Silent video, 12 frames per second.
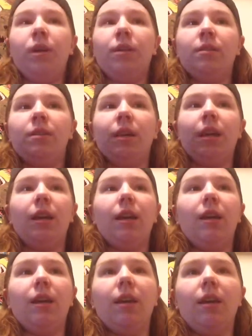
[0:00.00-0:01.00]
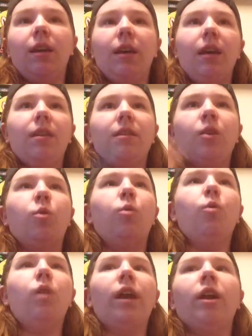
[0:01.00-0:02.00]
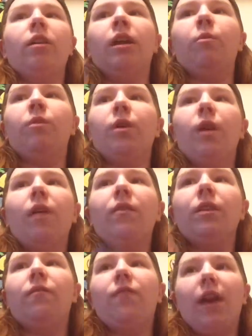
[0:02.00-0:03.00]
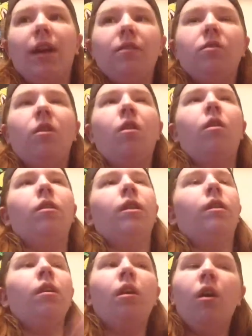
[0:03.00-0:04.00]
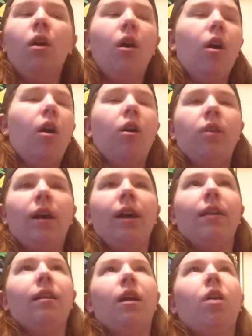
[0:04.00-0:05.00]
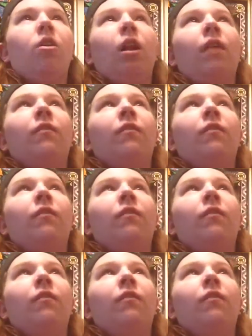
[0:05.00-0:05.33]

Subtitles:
because the cool air, like without having the fans on and all that, and not